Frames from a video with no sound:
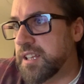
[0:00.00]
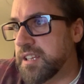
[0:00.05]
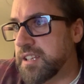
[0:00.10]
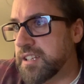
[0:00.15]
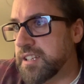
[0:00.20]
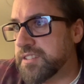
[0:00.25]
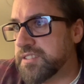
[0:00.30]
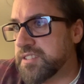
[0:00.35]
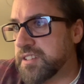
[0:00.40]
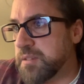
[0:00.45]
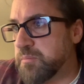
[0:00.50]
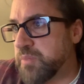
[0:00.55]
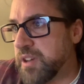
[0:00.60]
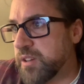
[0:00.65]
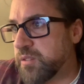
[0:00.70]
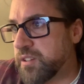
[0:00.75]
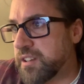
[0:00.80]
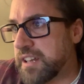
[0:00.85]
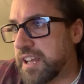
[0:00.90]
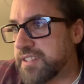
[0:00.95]
Let's see.
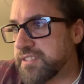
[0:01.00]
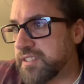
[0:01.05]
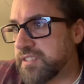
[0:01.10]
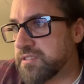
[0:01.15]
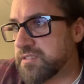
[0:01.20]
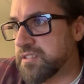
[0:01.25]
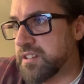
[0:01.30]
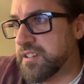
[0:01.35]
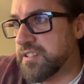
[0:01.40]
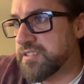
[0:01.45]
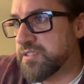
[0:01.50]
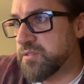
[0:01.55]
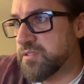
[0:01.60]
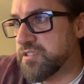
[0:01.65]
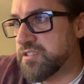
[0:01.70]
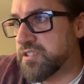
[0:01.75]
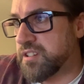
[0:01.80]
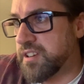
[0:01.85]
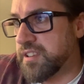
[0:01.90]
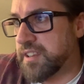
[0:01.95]
Penguin Classics tries to
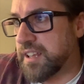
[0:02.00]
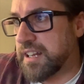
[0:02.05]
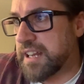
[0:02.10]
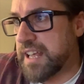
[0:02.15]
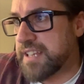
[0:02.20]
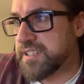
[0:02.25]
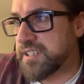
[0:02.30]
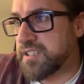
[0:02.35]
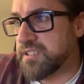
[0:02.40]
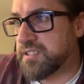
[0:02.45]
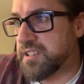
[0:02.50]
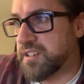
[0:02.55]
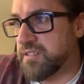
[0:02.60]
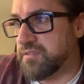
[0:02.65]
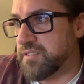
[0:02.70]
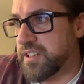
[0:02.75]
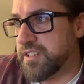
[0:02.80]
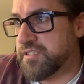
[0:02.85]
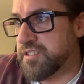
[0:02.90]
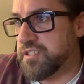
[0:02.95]
enshrine the classics of
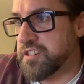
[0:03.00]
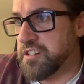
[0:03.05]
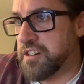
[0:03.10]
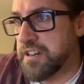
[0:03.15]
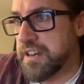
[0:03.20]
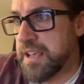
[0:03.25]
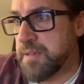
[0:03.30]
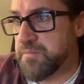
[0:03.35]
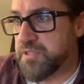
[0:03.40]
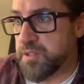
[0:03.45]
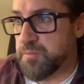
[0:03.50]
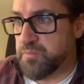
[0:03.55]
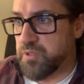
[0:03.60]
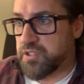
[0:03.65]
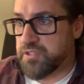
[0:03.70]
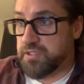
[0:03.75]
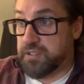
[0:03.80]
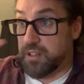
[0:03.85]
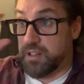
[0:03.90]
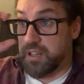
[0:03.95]
literature. Name some
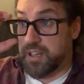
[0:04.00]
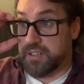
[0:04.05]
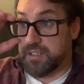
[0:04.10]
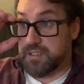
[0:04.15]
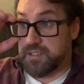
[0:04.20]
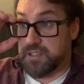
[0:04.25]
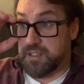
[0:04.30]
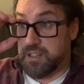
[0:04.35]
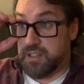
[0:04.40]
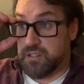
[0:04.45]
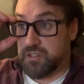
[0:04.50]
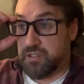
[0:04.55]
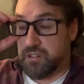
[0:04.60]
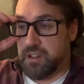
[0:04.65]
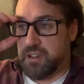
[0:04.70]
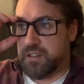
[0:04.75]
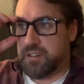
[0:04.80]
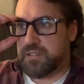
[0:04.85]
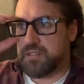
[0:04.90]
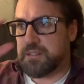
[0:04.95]
books you'd like to see
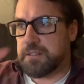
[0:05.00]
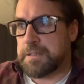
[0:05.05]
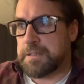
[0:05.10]
enshrined.